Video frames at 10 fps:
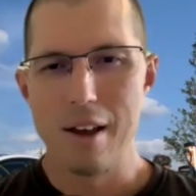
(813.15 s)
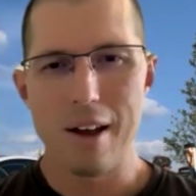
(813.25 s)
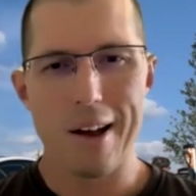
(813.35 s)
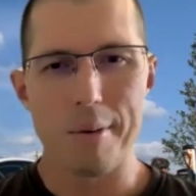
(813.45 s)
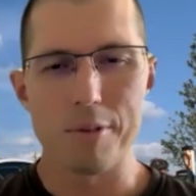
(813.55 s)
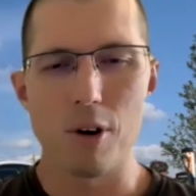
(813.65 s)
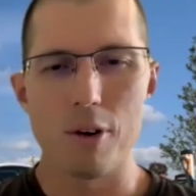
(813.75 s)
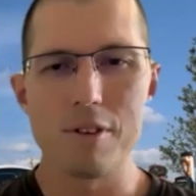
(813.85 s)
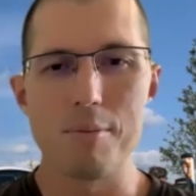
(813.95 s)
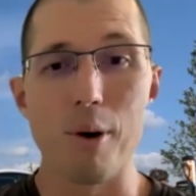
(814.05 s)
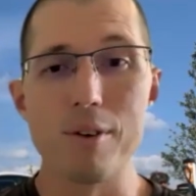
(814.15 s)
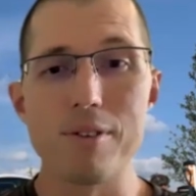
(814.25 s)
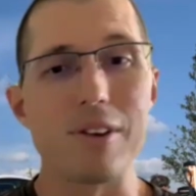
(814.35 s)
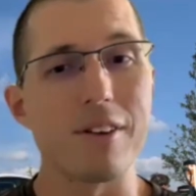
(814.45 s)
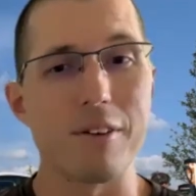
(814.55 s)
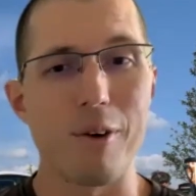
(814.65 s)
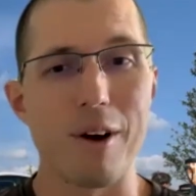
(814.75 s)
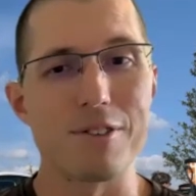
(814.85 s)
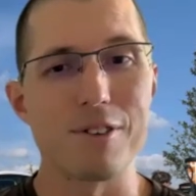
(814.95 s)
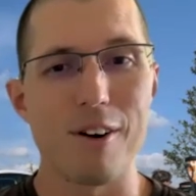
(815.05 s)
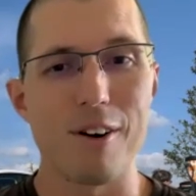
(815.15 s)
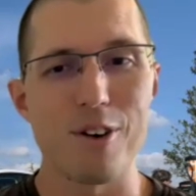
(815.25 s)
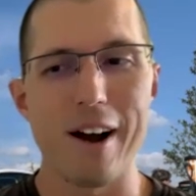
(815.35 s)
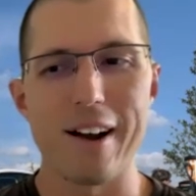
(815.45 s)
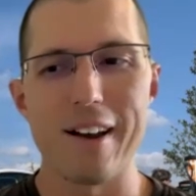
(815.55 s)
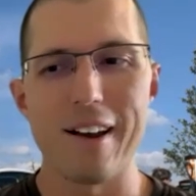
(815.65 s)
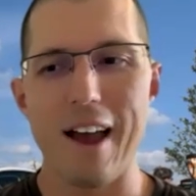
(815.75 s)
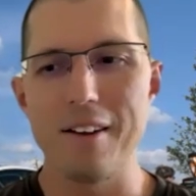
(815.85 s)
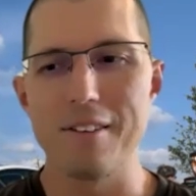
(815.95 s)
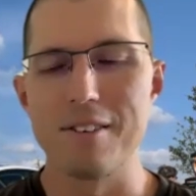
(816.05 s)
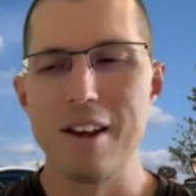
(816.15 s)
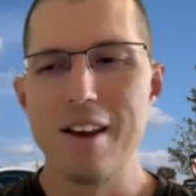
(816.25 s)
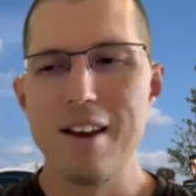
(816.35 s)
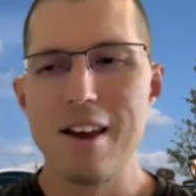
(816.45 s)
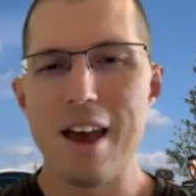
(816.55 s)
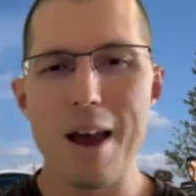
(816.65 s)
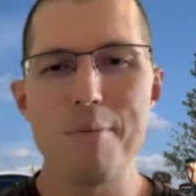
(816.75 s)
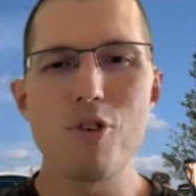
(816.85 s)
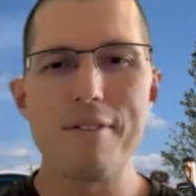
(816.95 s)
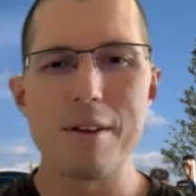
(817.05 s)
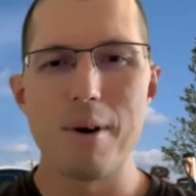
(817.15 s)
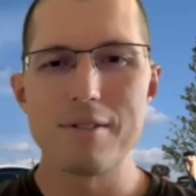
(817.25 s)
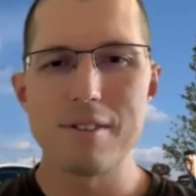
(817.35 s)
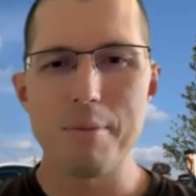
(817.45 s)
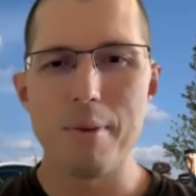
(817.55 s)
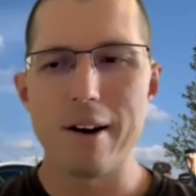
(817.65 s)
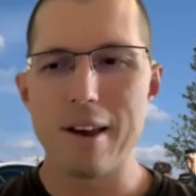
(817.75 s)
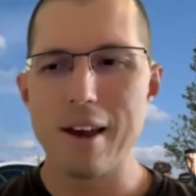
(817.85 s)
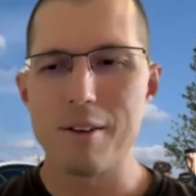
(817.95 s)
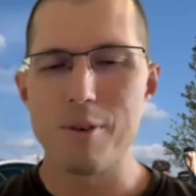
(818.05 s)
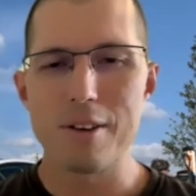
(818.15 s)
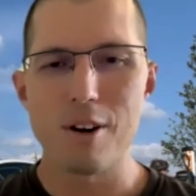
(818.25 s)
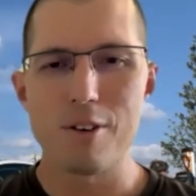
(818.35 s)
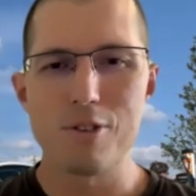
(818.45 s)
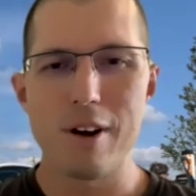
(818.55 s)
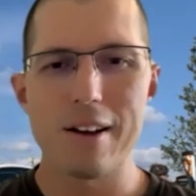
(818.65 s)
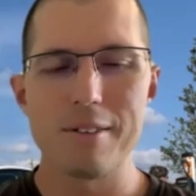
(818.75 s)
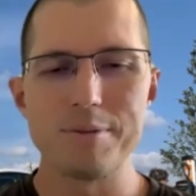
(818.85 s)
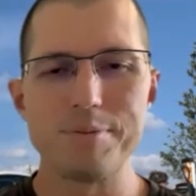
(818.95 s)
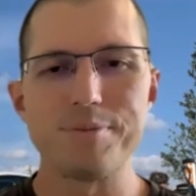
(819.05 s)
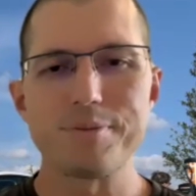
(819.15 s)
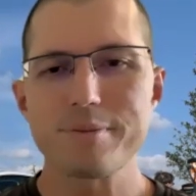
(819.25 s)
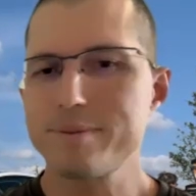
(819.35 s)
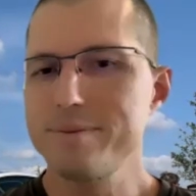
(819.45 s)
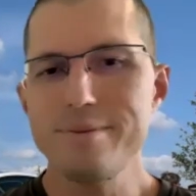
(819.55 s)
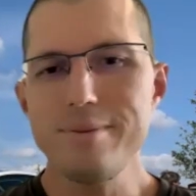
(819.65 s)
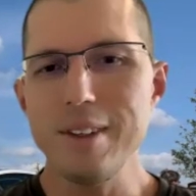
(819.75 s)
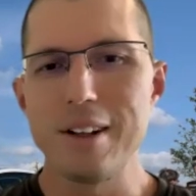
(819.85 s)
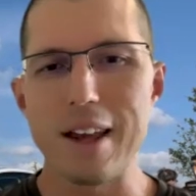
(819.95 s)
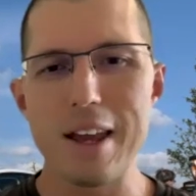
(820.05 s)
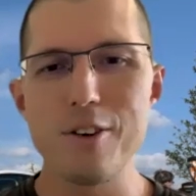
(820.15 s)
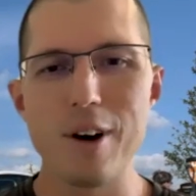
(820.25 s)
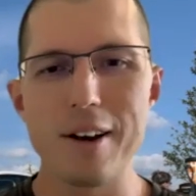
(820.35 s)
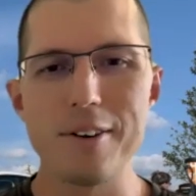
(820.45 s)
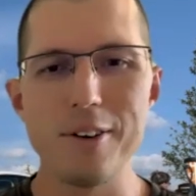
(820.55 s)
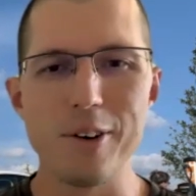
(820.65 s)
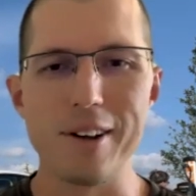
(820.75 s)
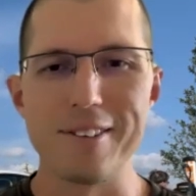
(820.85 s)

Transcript: So I was in both of these on the race car track, and him driving the Mustang Mach-E on the race car track, like, he knew how to do it.